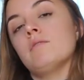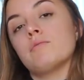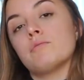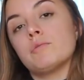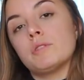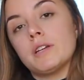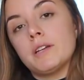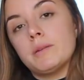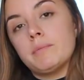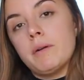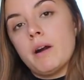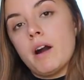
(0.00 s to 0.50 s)

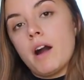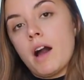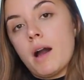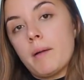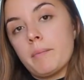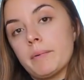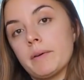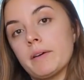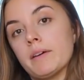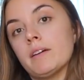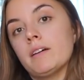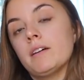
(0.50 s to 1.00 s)

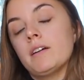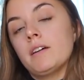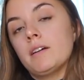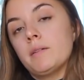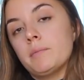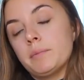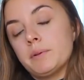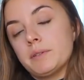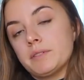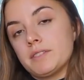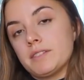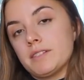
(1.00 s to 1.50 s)
re-pop it,
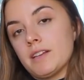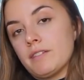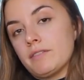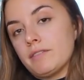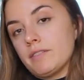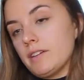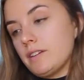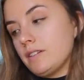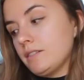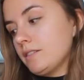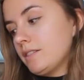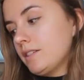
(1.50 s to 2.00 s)
put
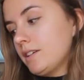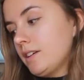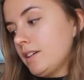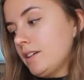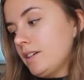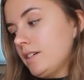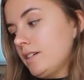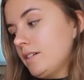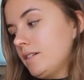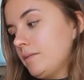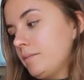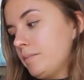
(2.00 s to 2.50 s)
stuff in.
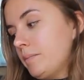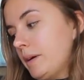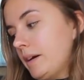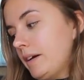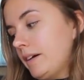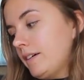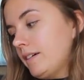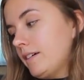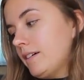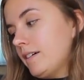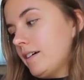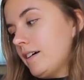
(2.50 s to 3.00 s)

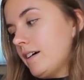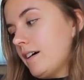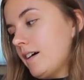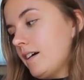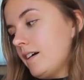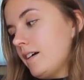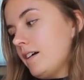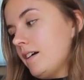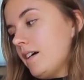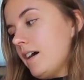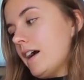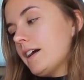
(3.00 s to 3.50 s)
But
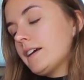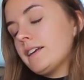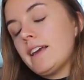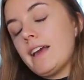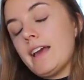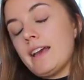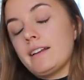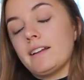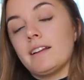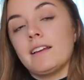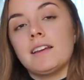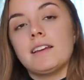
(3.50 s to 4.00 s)

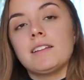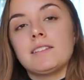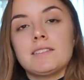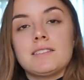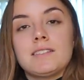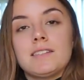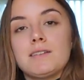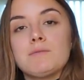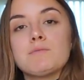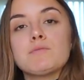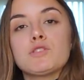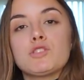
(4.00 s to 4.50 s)
again, it
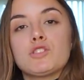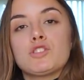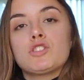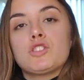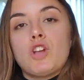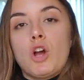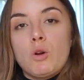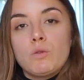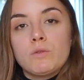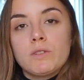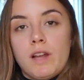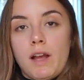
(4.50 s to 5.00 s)
seems
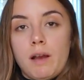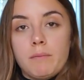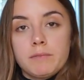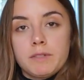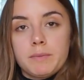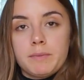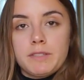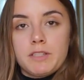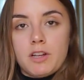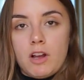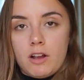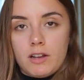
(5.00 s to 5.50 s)
so dumb
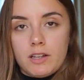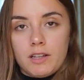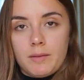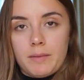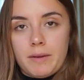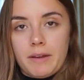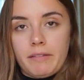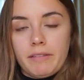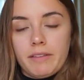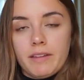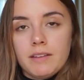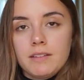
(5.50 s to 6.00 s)
to be talking
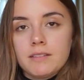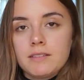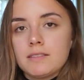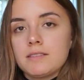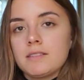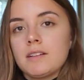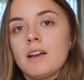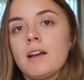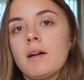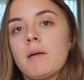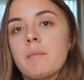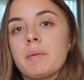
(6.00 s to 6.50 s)
about
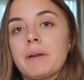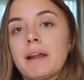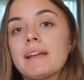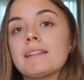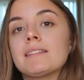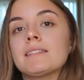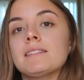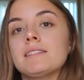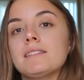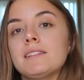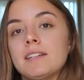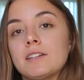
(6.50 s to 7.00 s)
this, but
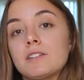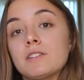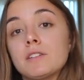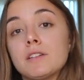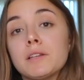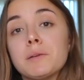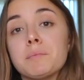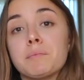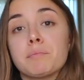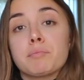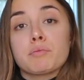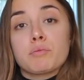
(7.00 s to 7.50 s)
I
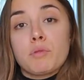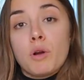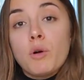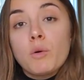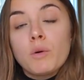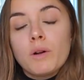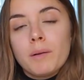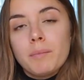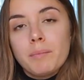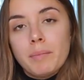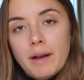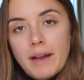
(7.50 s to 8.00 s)
literally
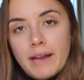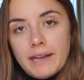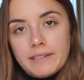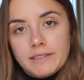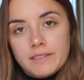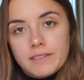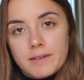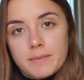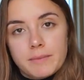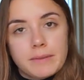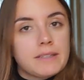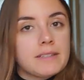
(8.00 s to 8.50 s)
broke a
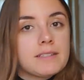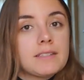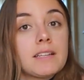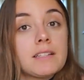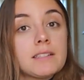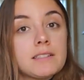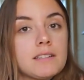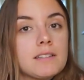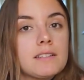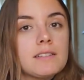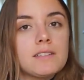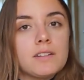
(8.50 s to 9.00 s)
binder because I
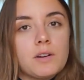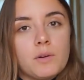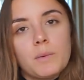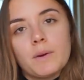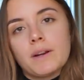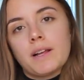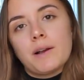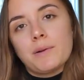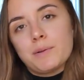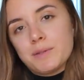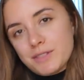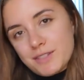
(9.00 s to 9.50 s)
didn't know
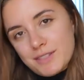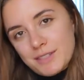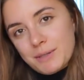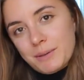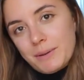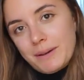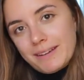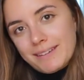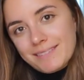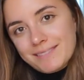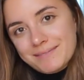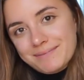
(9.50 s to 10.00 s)
what I was
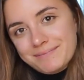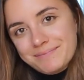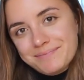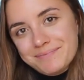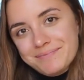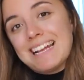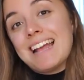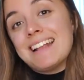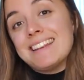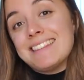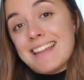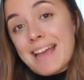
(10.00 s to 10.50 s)
doing.
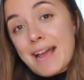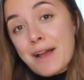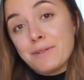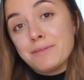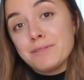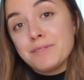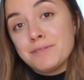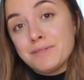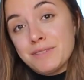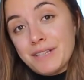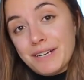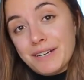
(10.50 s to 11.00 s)
And now
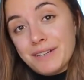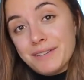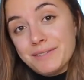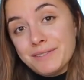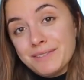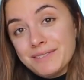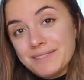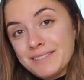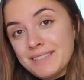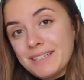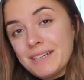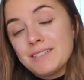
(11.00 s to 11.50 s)
you
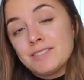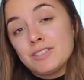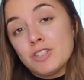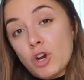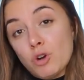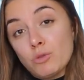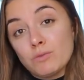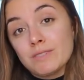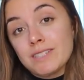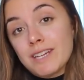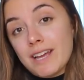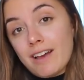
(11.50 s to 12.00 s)
know.
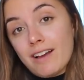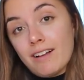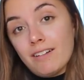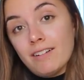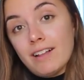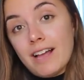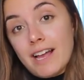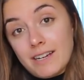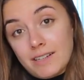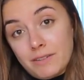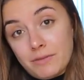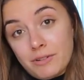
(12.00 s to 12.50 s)
Don't
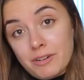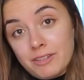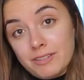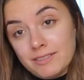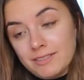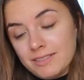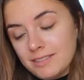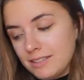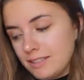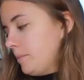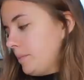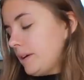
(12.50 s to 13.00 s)
tell
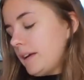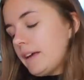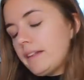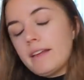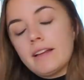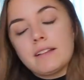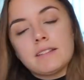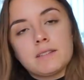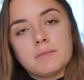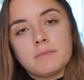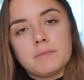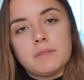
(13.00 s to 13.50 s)
anyone. But yeah,
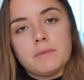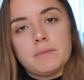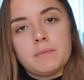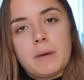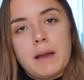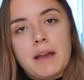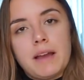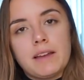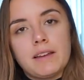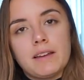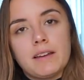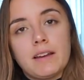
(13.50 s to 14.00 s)
that's
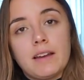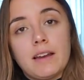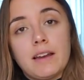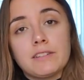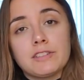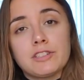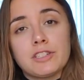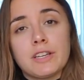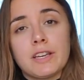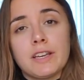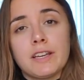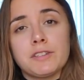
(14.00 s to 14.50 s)
my
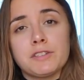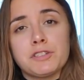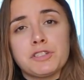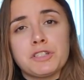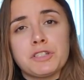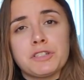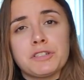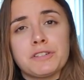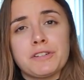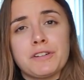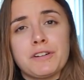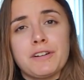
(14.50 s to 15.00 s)

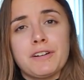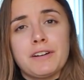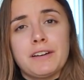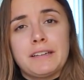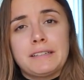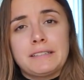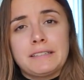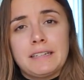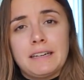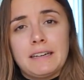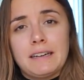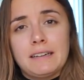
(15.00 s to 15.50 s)
education
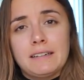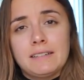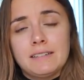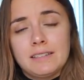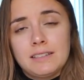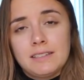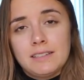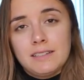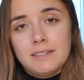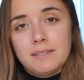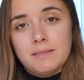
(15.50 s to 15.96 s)
on